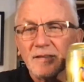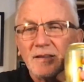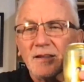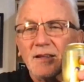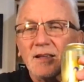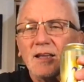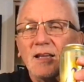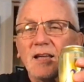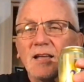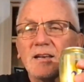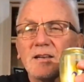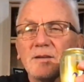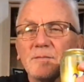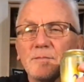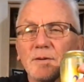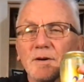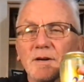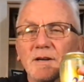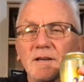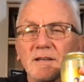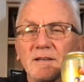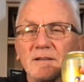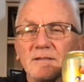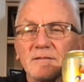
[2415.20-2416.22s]

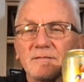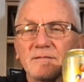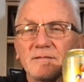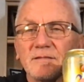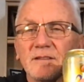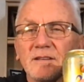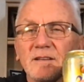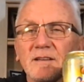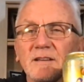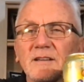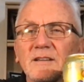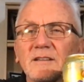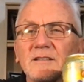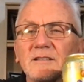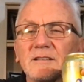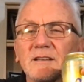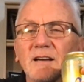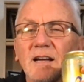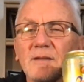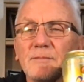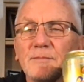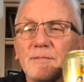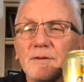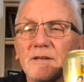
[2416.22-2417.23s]
Anybody?
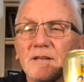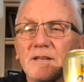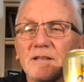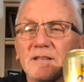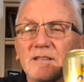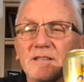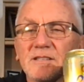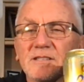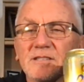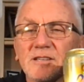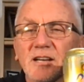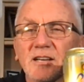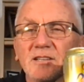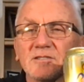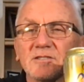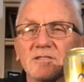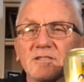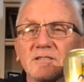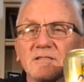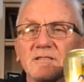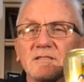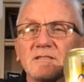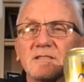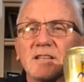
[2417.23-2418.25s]
Type it in the
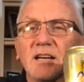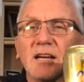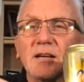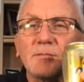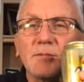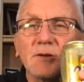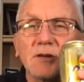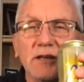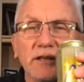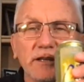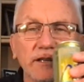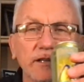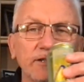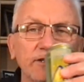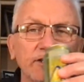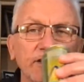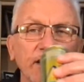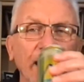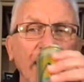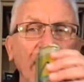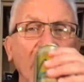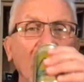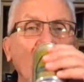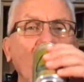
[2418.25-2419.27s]
session. Type it in the
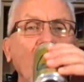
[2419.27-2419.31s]
chat.